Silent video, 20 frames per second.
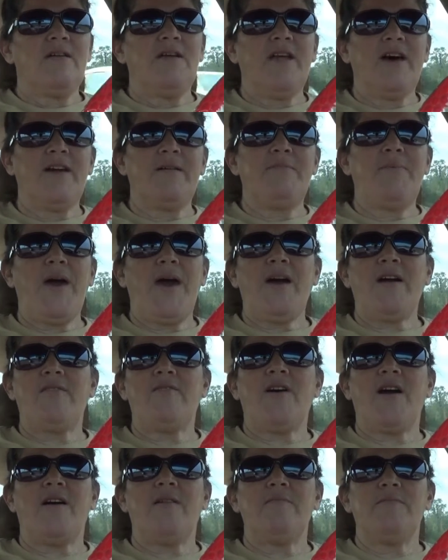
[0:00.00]
like
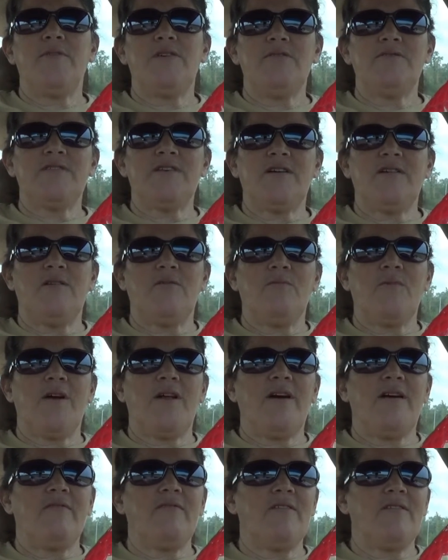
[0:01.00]
background music or
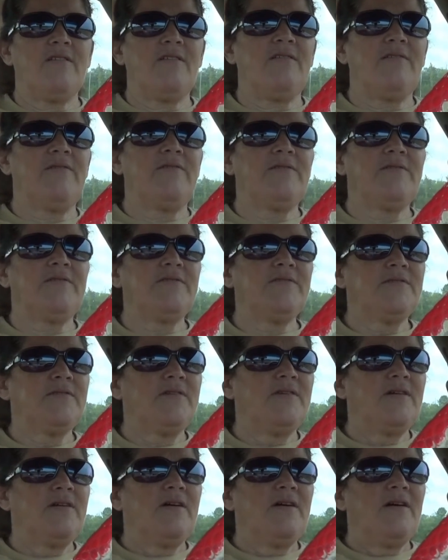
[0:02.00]
whatever.
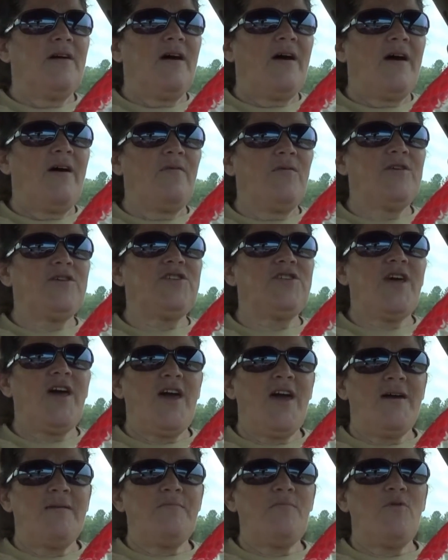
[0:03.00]
I wish they
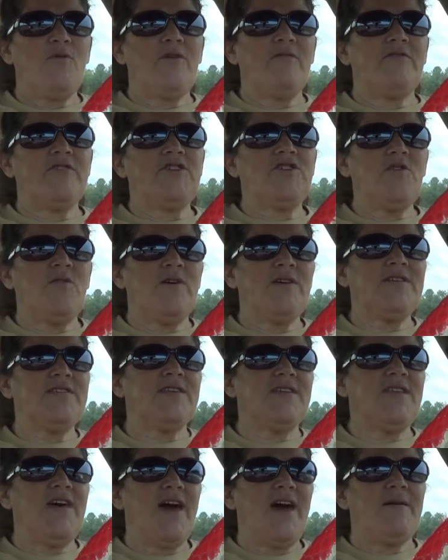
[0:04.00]
had more of a
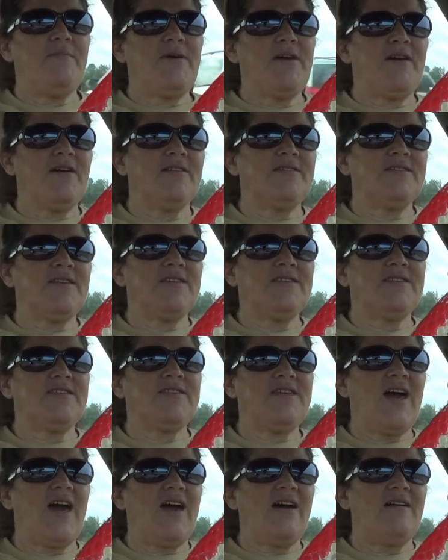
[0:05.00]
choice of that because
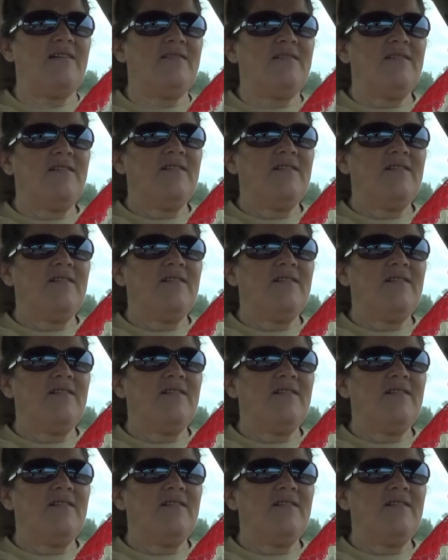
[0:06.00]
it's not,